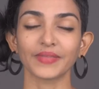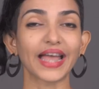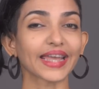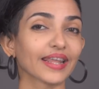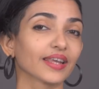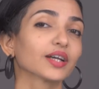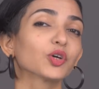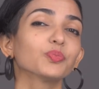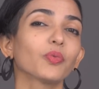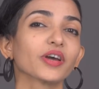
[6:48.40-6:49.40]
Again, a
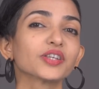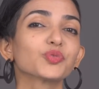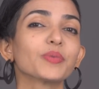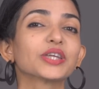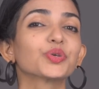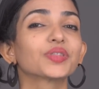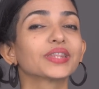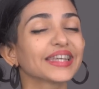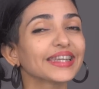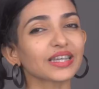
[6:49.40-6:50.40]
good point to make you
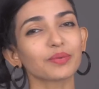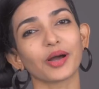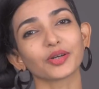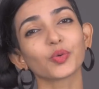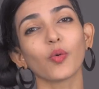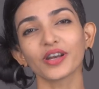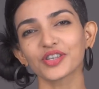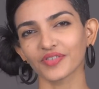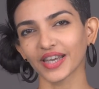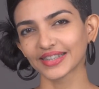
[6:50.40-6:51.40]
think about
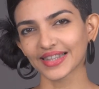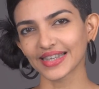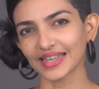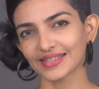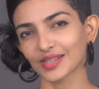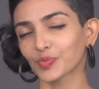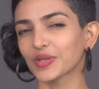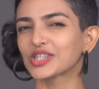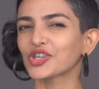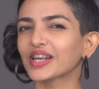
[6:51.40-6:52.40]
quantifying the things that
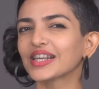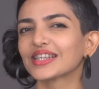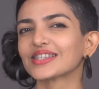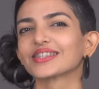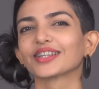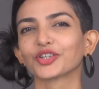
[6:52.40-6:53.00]
we generally consider